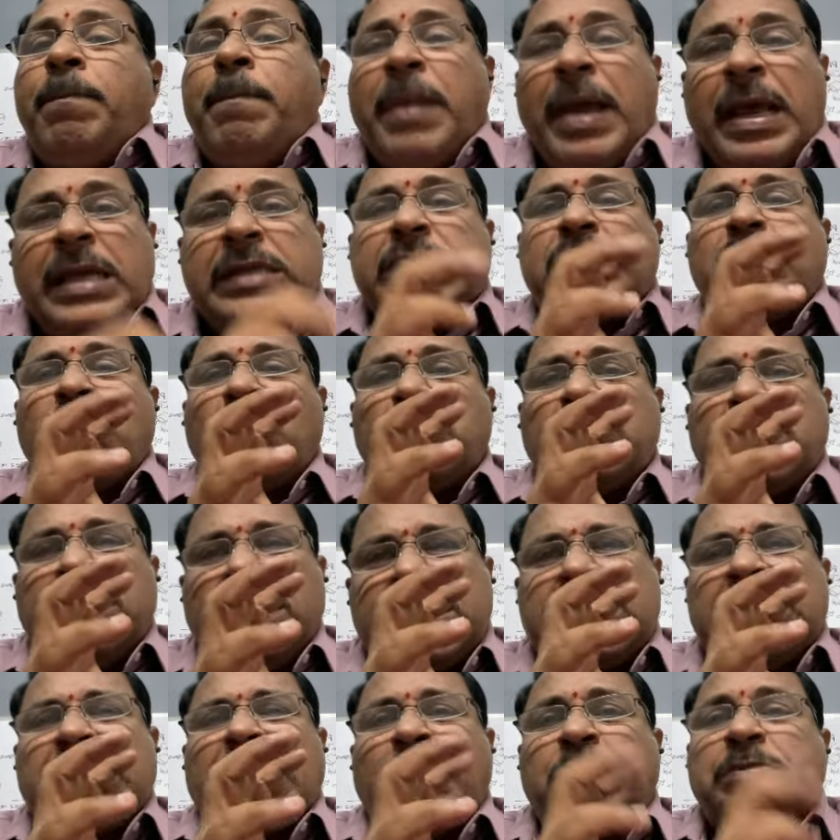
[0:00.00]
Based on
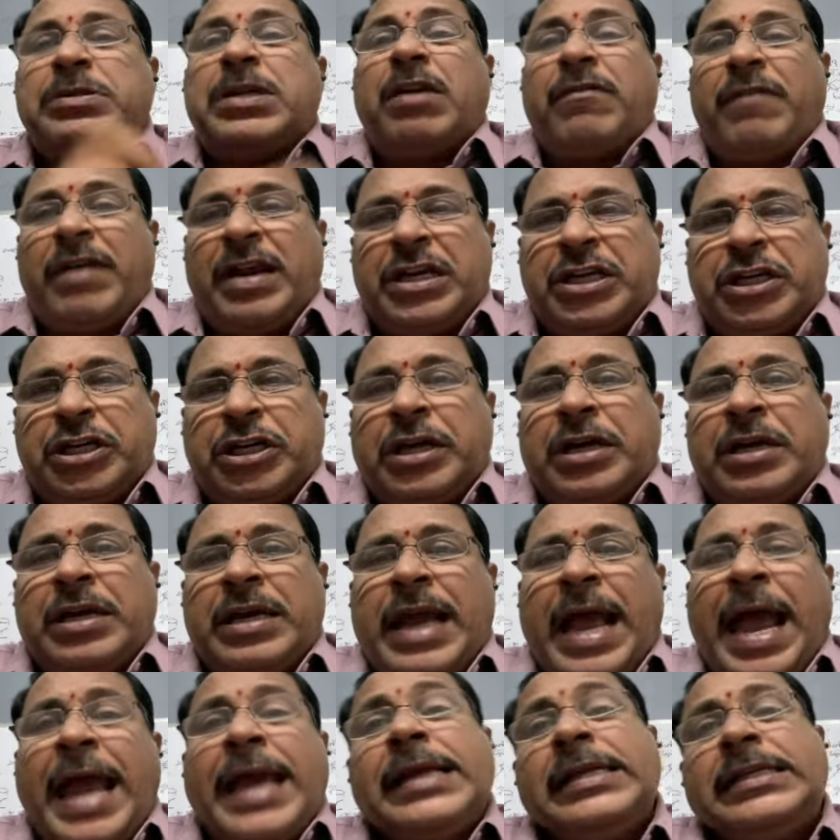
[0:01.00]
this
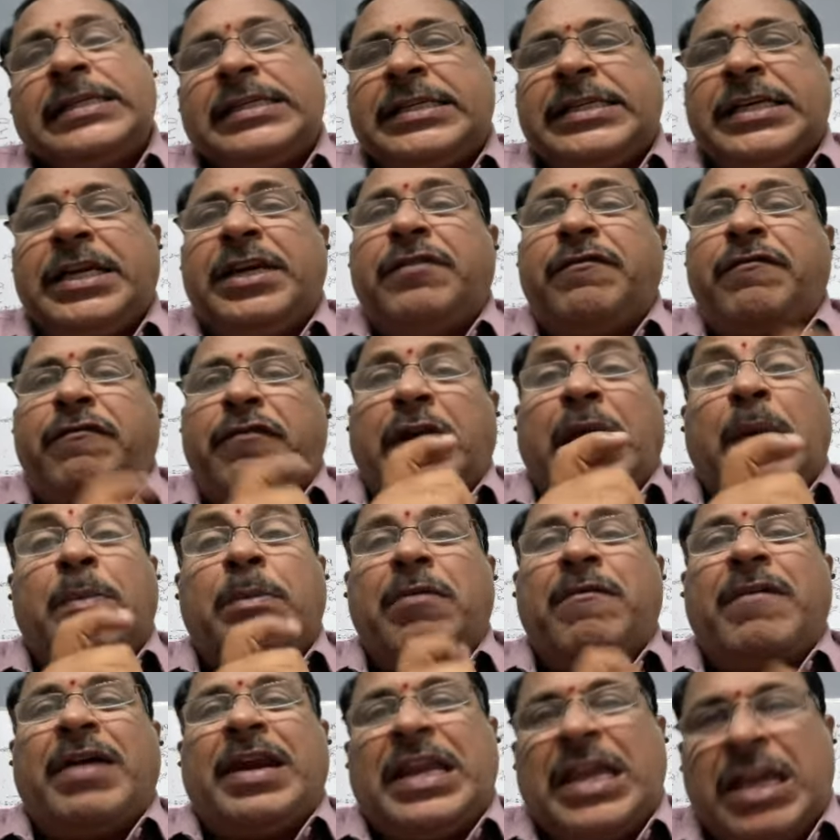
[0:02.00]
observation, Einstein
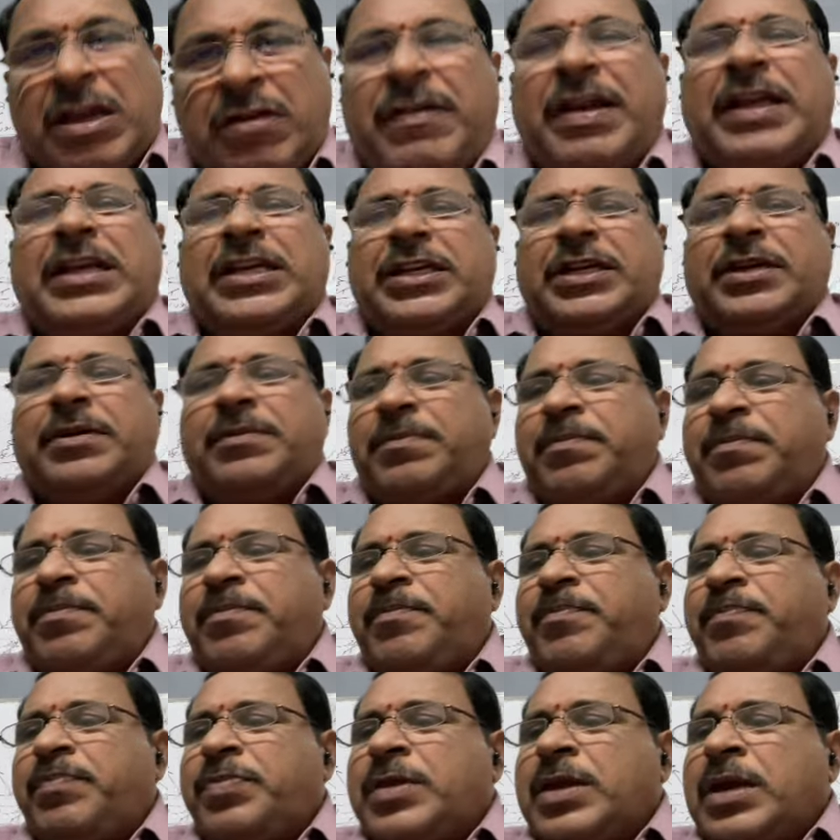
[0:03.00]
framed one equation.
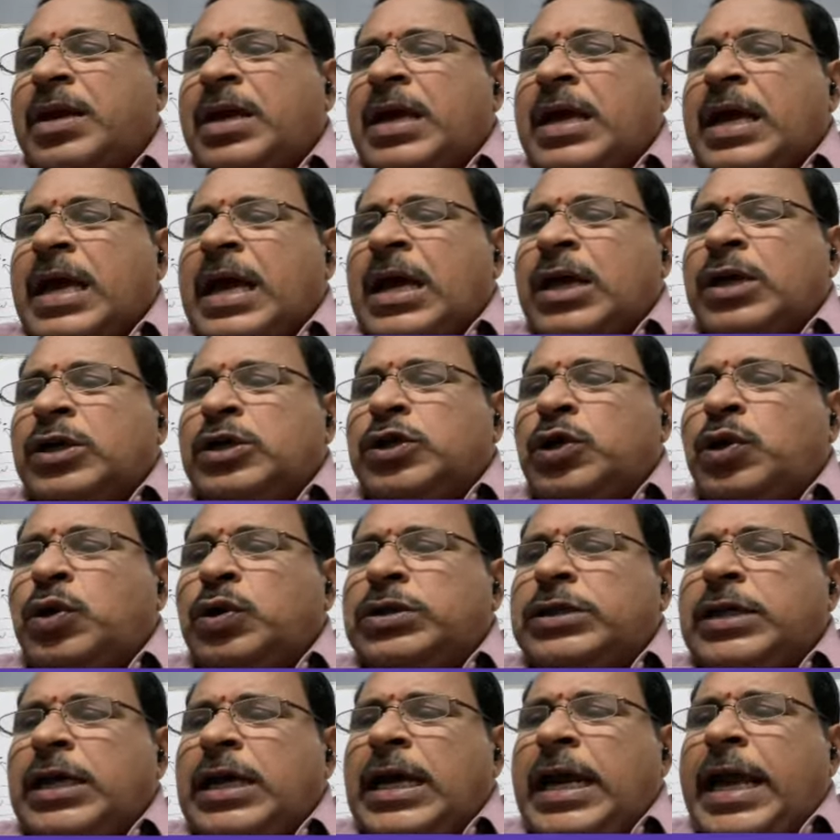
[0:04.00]

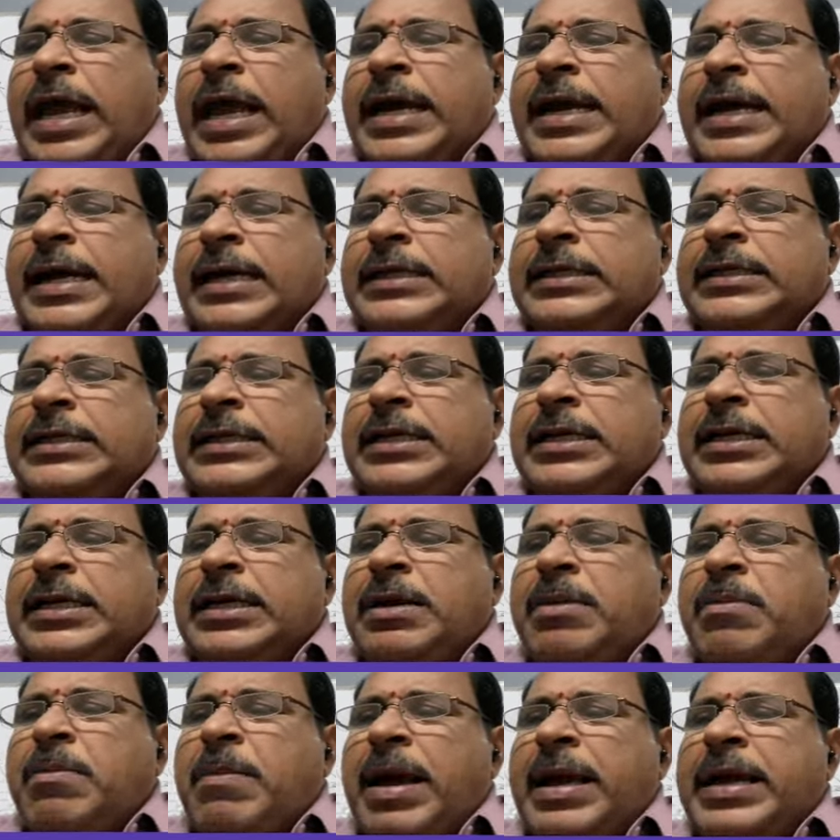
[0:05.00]
Total
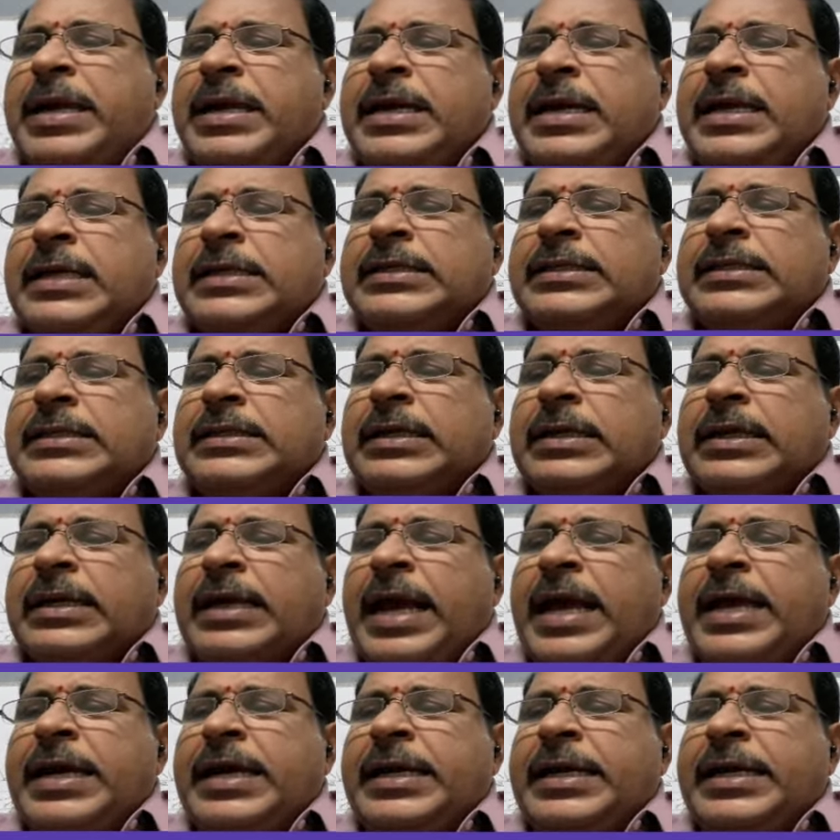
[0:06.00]
energy minus
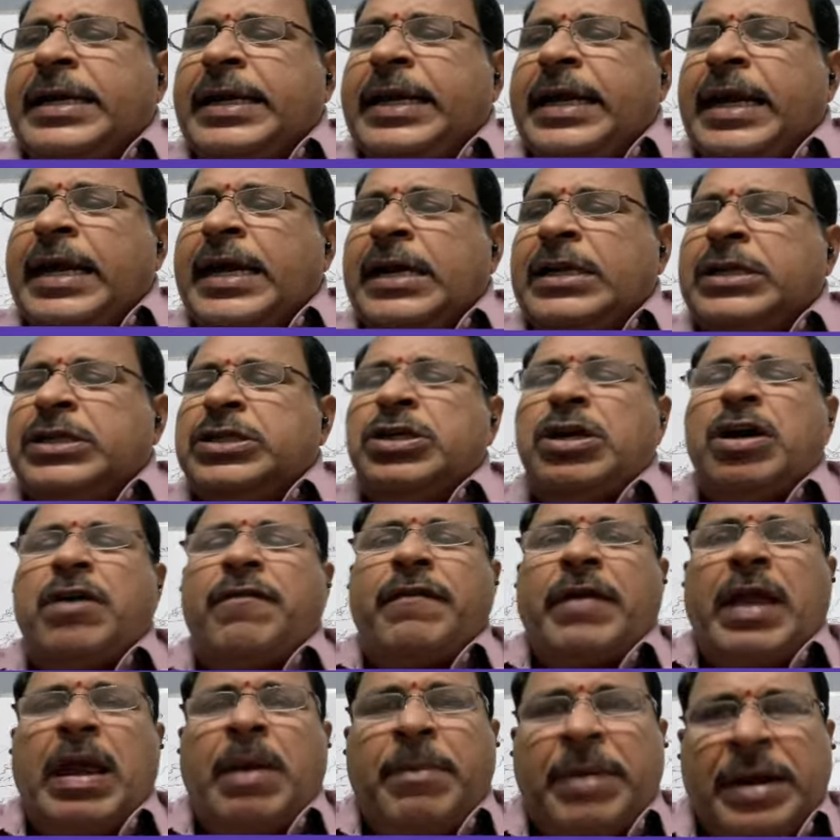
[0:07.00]
kinetic energy of